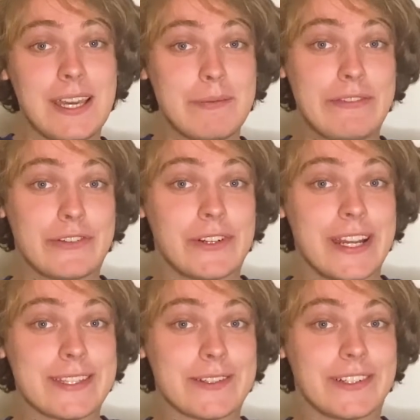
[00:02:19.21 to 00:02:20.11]
before
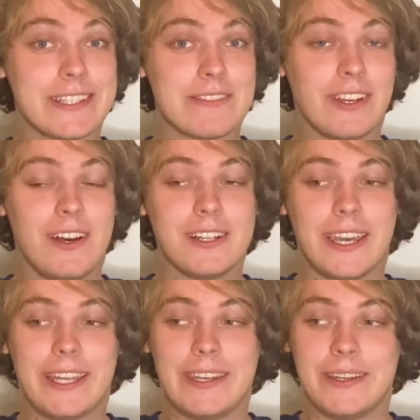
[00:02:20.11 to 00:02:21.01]
I start this vlog,
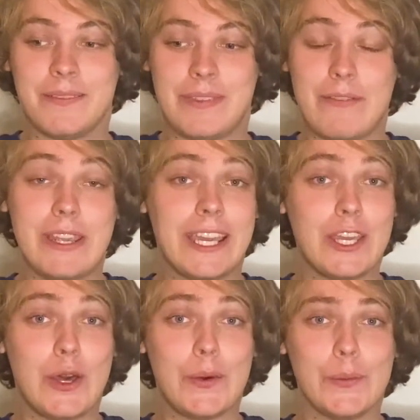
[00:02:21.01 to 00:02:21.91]
and then we can
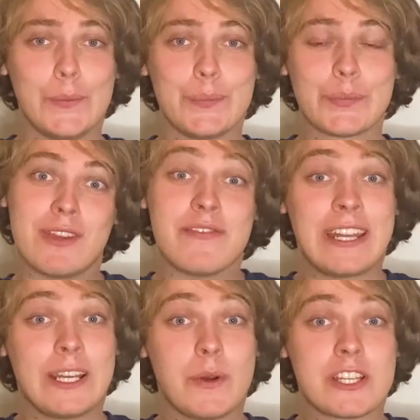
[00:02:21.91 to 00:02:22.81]
go. If you have
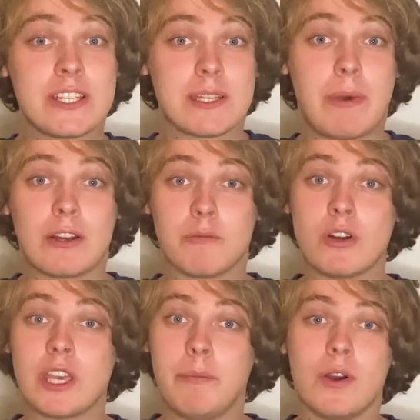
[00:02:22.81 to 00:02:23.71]
any questions about the
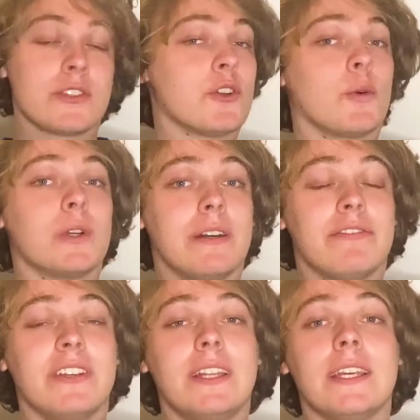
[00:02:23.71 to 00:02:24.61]
monkeypox or what I'm
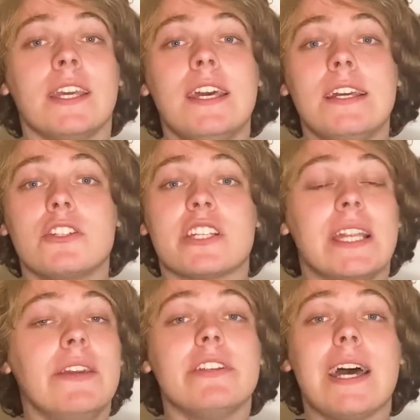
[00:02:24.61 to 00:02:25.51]
feeling, just
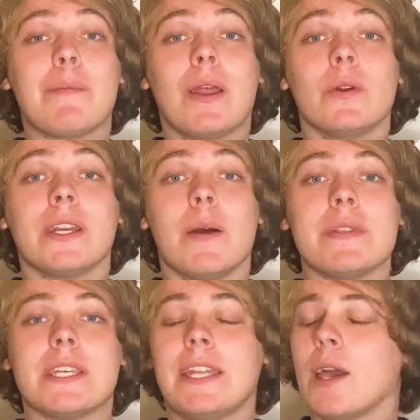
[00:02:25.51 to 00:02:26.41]
leave it down below in the
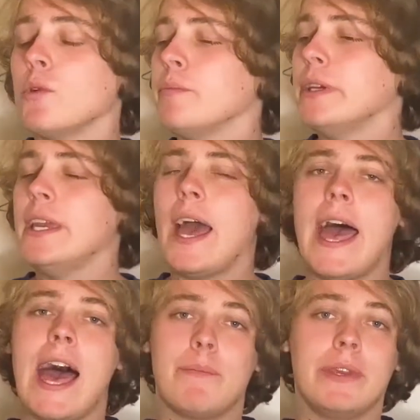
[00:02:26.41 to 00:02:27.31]
comments and I would be
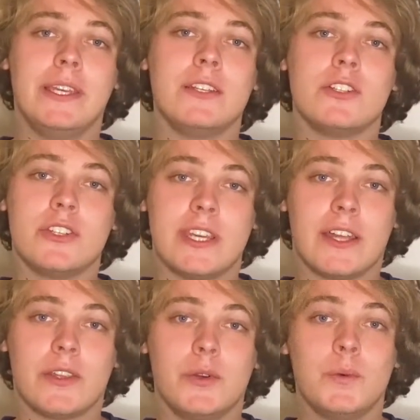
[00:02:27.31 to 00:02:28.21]
happy to
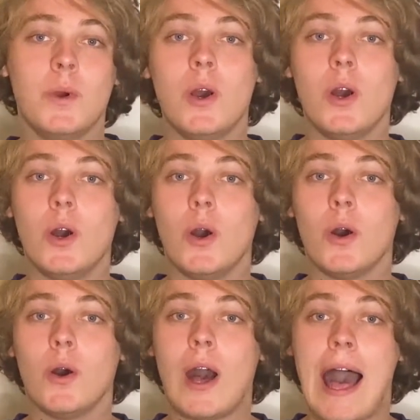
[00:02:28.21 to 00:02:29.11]
tell you
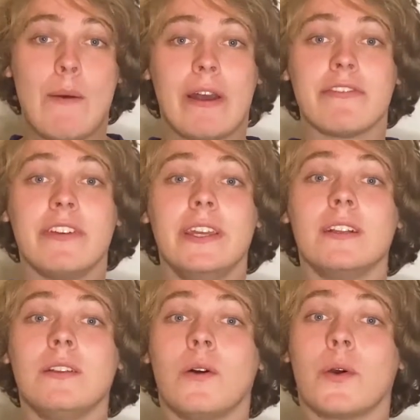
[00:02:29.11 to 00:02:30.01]
how I
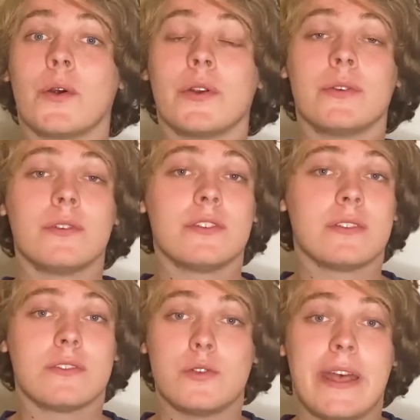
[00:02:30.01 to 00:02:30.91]
feel or
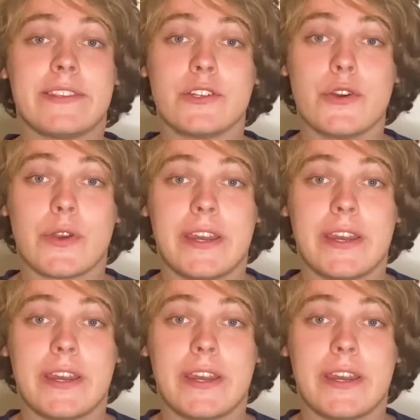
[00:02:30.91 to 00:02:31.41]
to answer your